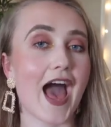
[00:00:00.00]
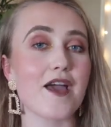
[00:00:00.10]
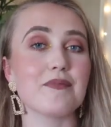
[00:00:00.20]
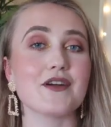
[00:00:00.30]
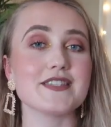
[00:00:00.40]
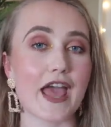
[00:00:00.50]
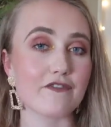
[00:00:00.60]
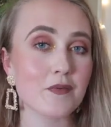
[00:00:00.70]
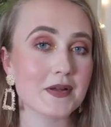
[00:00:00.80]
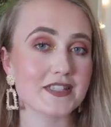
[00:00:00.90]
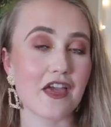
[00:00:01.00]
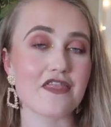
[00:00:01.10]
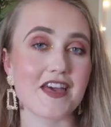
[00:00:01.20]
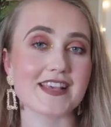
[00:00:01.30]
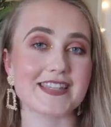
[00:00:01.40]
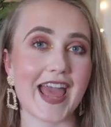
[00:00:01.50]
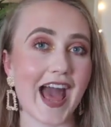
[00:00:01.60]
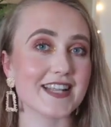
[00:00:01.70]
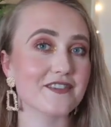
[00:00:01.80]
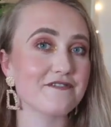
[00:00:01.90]
I upload every Monday and Thursday
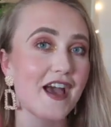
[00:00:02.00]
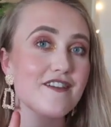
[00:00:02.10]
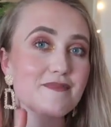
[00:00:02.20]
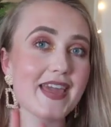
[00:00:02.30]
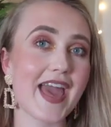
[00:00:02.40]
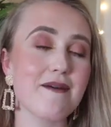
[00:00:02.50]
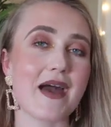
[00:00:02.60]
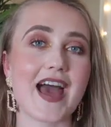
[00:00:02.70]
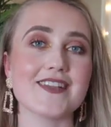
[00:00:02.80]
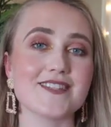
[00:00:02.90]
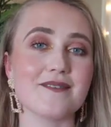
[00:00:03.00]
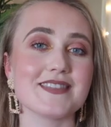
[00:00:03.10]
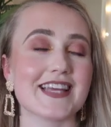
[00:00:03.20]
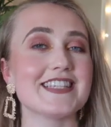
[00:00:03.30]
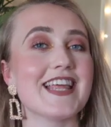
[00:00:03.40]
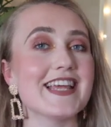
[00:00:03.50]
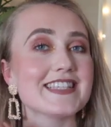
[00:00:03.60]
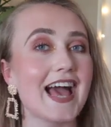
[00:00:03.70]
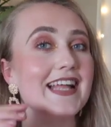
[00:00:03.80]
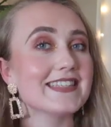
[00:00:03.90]
at 5 p.m. and some
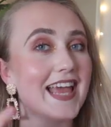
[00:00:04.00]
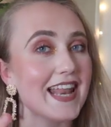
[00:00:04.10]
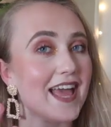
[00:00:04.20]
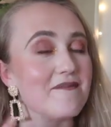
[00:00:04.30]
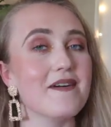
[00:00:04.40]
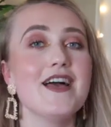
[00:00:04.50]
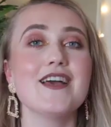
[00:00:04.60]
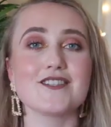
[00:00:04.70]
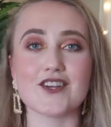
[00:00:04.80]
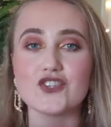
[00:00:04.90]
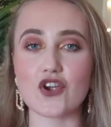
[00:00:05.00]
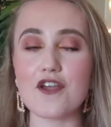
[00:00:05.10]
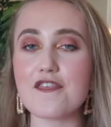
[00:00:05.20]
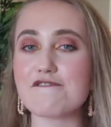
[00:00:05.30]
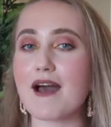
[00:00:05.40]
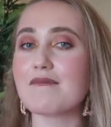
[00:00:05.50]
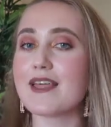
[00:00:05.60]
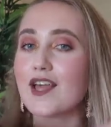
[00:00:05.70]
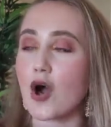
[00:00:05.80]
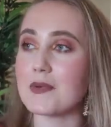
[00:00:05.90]
Saturdays at 10 a.m. So join the
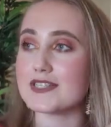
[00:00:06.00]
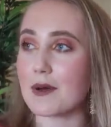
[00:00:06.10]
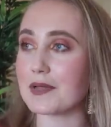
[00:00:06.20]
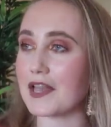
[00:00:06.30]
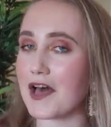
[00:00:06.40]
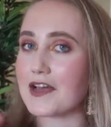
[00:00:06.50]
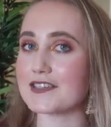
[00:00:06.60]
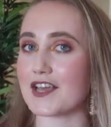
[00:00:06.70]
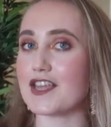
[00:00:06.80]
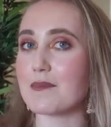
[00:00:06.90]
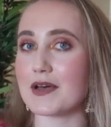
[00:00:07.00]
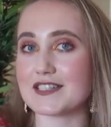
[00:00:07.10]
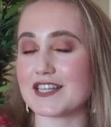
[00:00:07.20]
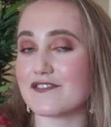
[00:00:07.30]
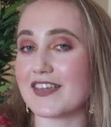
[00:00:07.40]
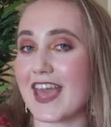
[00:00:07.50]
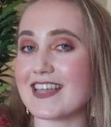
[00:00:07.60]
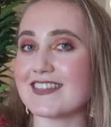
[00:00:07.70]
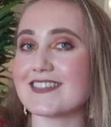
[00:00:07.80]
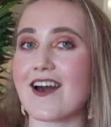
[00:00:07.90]
family, comment down below, turn your post
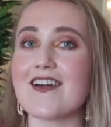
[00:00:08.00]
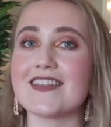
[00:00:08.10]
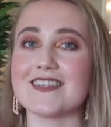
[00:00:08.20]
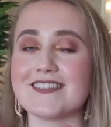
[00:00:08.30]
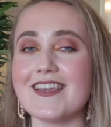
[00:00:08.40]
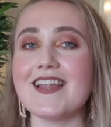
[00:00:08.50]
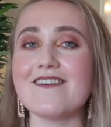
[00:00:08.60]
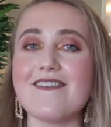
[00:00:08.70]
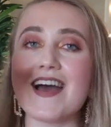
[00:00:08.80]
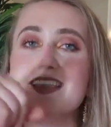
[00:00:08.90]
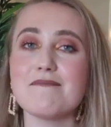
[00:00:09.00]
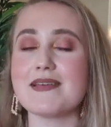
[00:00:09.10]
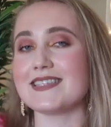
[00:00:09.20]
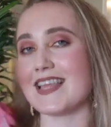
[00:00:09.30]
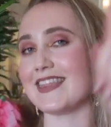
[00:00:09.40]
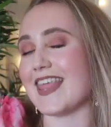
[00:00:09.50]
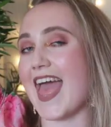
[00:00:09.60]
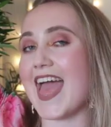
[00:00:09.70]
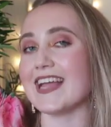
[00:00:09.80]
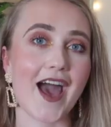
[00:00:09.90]
notifications on because you don't want to miss a
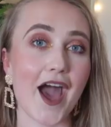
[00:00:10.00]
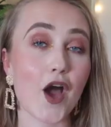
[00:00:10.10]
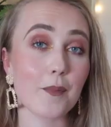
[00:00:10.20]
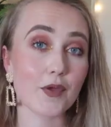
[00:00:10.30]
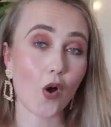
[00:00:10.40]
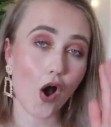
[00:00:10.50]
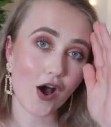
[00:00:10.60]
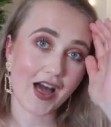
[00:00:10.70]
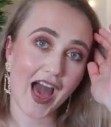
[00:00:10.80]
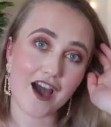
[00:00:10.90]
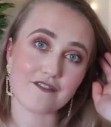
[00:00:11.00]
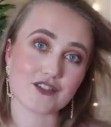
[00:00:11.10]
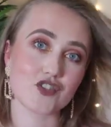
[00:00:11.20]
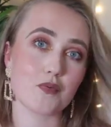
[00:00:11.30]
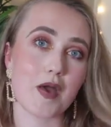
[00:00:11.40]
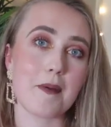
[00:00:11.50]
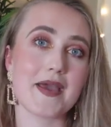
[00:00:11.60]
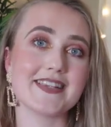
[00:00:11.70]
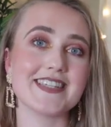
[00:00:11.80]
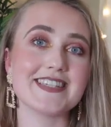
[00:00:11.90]
thing. I hope you all have a super
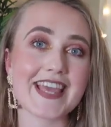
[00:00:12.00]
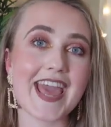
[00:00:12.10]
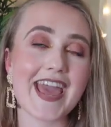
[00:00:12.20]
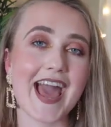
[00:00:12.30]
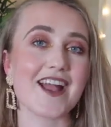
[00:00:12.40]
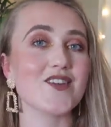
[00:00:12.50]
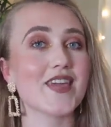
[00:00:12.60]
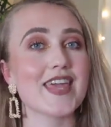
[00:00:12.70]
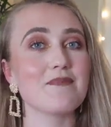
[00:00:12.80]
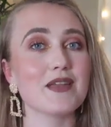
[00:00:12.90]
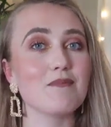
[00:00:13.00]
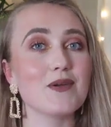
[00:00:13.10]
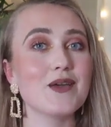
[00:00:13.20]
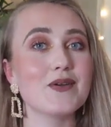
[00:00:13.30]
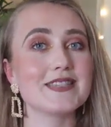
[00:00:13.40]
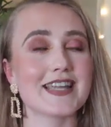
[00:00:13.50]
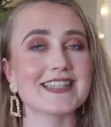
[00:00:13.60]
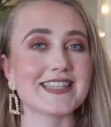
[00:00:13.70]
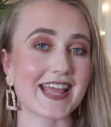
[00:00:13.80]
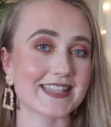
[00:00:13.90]
amazing day and you're keeping amused
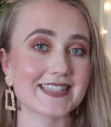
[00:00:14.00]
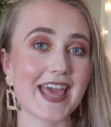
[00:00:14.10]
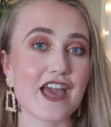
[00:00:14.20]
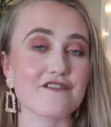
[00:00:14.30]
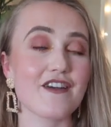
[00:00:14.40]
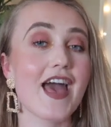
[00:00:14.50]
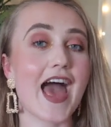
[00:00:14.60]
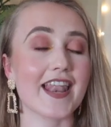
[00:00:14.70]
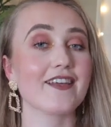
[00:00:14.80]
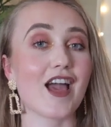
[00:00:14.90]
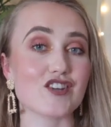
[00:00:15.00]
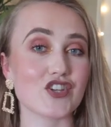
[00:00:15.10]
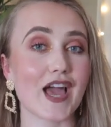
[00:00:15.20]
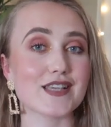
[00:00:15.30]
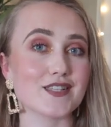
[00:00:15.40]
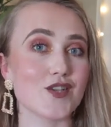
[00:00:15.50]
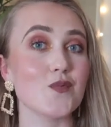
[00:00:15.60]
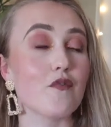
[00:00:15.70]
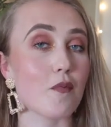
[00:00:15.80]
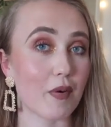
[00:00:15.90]
and staying safe, and I'll catch you guys soon
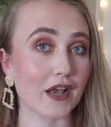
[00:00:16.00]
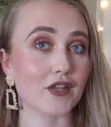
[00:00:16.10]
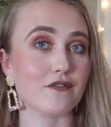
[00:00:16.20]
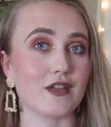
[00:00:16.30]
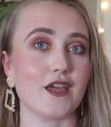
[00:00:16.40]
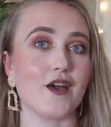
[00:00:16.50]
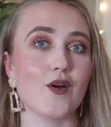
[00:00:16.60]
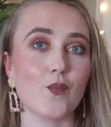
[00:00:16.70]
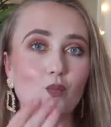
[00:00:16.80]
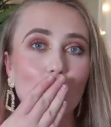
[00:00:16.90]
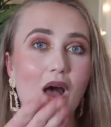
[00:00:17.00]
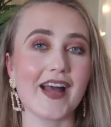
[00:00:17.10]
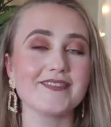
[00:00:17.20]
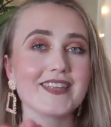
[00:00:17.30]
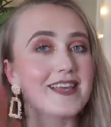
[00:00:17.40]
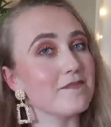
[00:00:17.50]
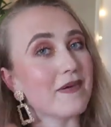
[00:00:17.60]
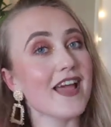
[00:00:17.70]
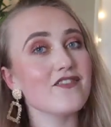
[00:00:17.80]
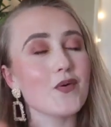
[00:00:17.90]
with a brand new video. Mwah.
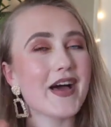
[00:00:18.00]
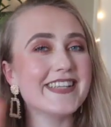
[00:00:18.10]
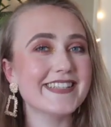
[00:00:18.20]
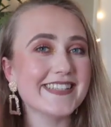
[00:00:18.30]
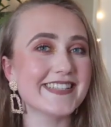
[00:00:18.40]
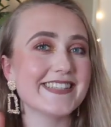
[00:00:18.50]
Bye everyone.